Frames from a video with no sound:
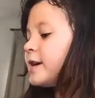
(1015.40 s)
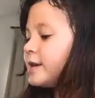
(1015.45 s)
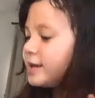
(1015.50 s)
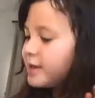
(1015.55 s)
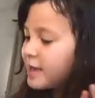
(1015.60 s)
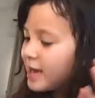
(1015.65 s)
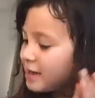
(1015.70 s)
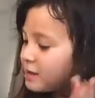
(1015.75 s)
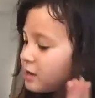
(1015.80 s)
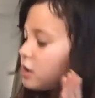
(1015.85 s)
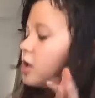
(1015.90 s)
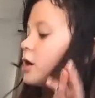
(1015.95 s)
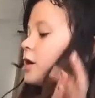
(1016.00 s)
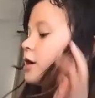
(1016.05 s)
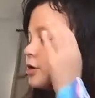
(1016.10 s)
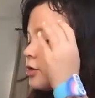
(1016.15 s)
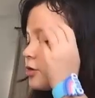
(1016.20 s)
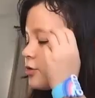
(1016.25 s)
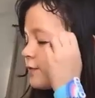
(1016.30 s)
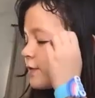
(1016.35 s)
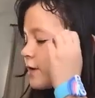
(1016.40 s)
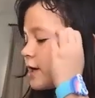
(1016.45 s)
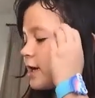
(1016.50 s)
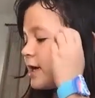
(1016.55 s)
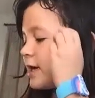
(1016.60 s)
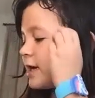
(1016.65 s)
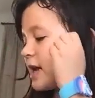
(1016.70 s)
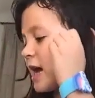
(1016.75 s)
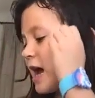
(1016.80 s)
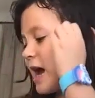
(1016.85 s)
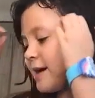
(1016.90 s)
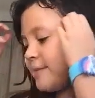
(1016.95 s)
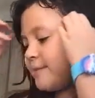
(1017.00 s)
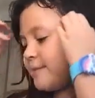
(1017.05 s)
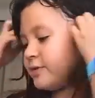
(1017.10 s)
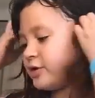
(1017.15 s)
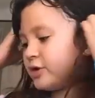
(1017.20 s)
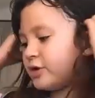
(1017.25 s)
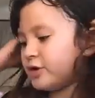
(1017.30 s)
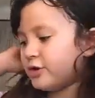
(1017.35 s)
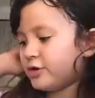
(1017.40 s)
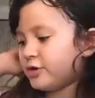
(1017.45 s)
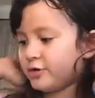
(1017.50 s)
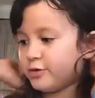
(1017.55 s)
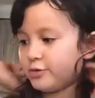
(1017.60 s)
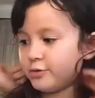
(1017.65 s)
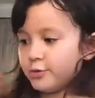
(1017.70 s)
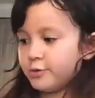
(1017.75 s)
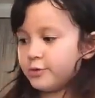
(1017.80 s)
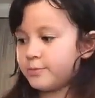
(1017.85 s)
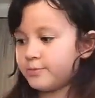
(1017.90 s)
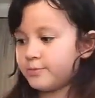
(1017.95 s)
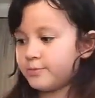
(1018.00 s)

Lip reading: yellow, green, and blue.